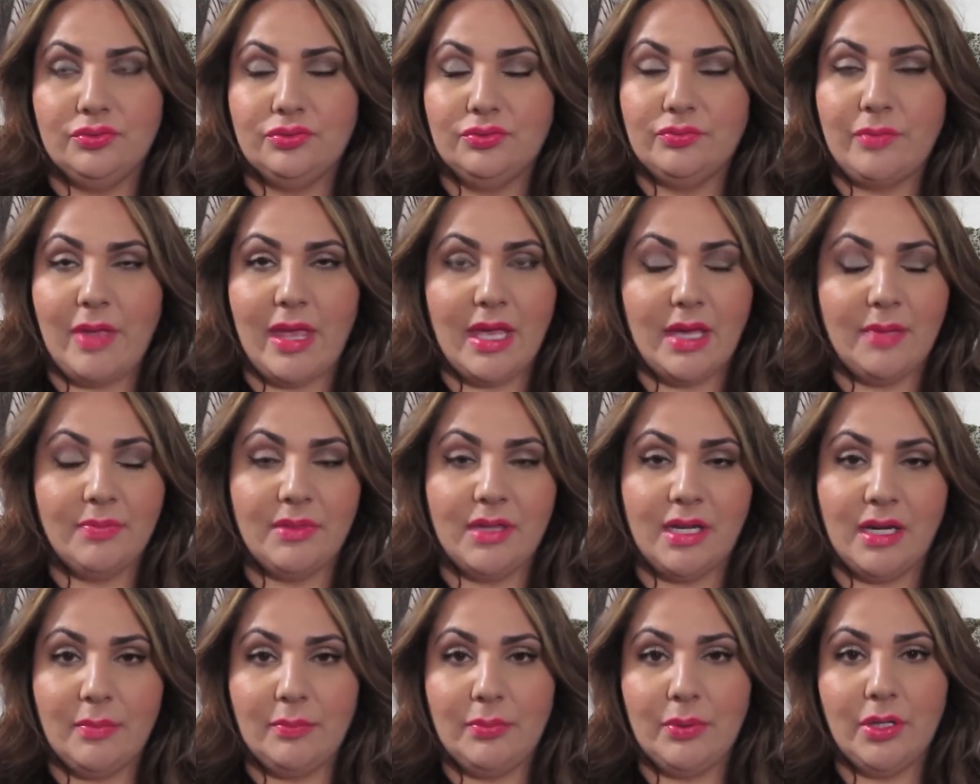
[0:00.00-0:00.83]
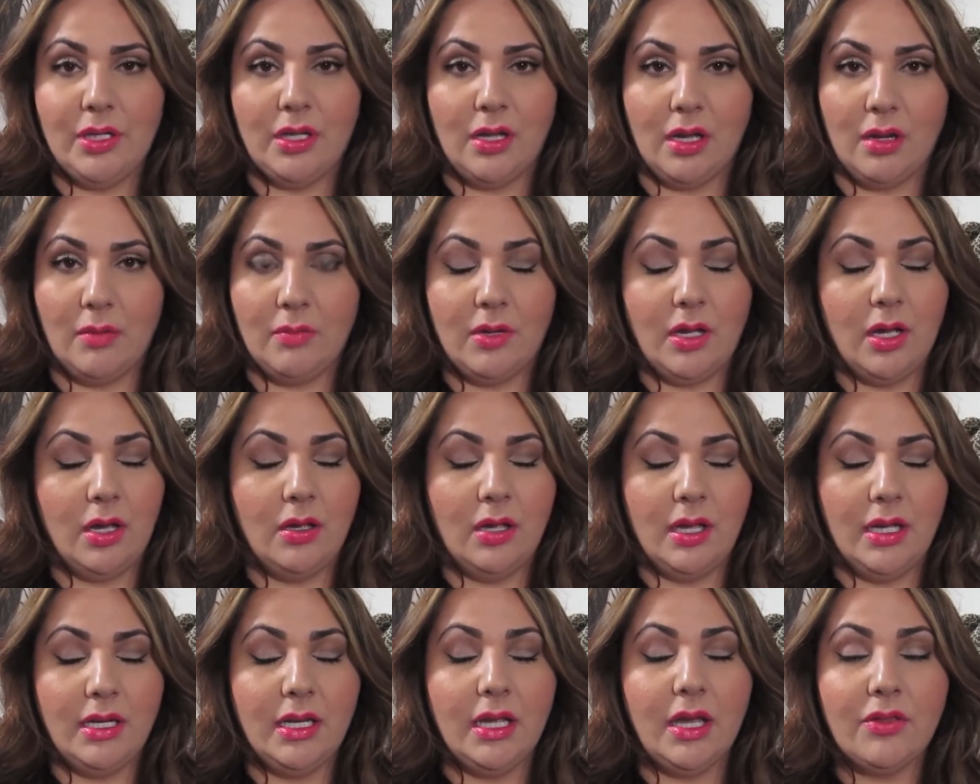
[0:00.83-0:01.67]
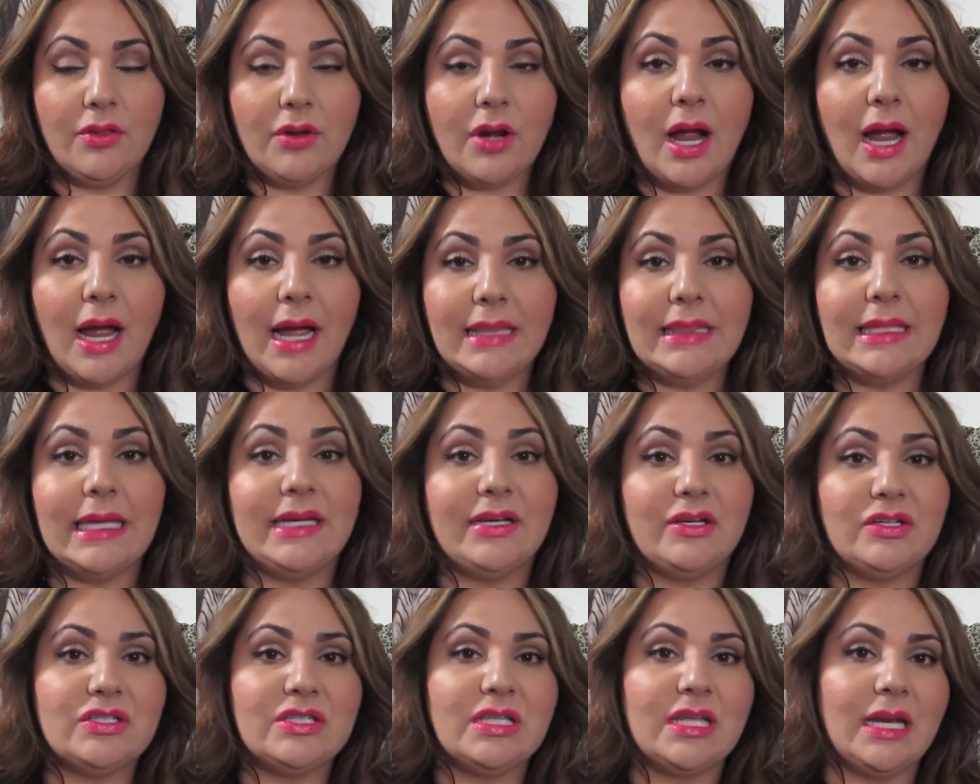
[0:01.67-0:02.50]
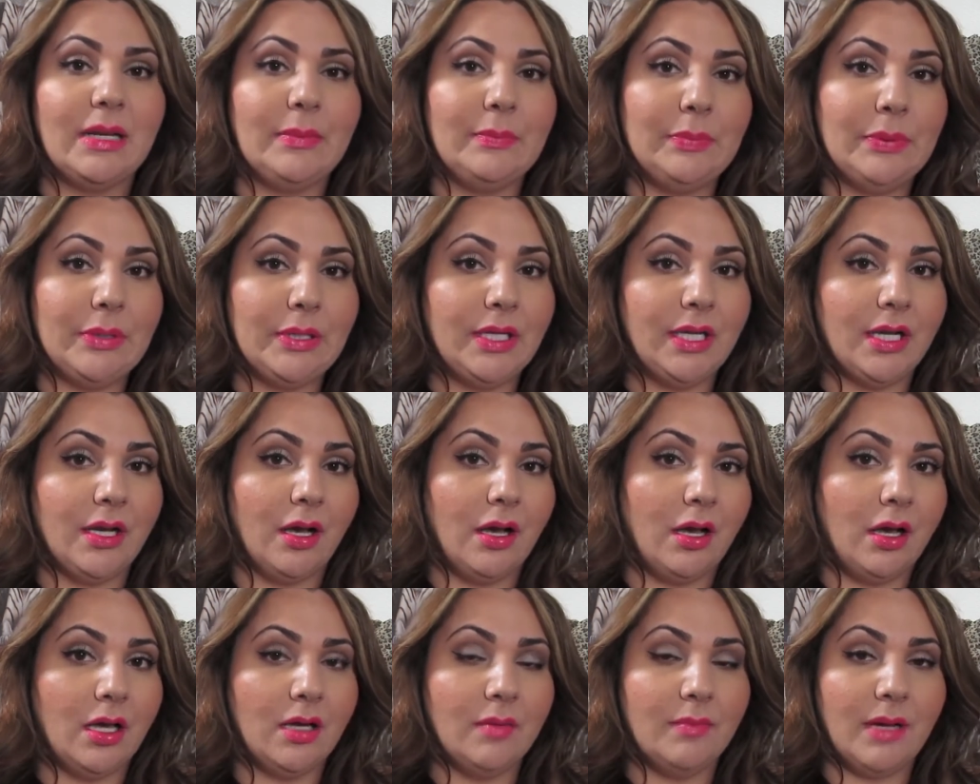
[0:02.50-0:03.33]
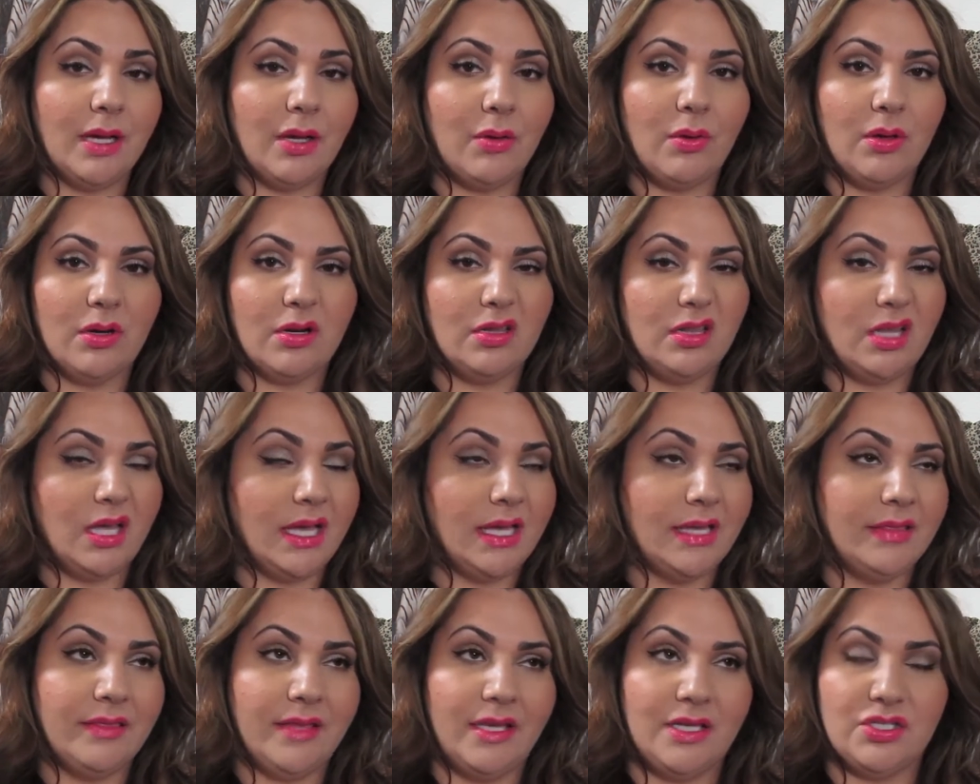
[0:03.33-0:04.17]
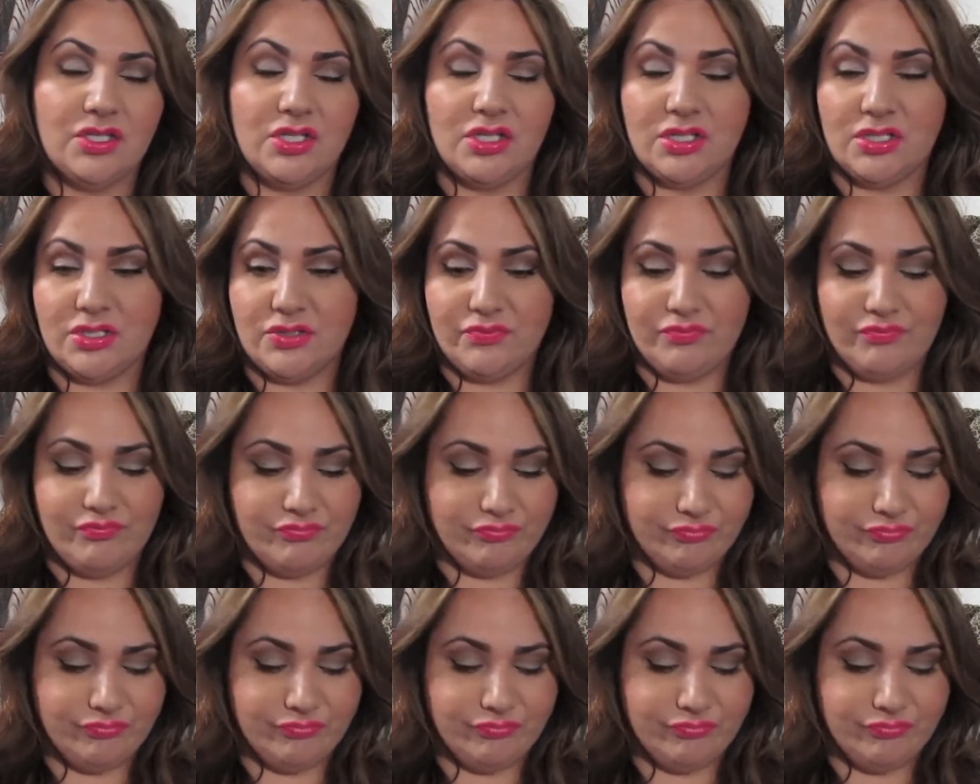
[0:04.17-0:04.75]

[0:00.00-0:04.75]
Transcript: makeup that I'm putting on, any other eyeliners that I'm putting on my waterline, they just,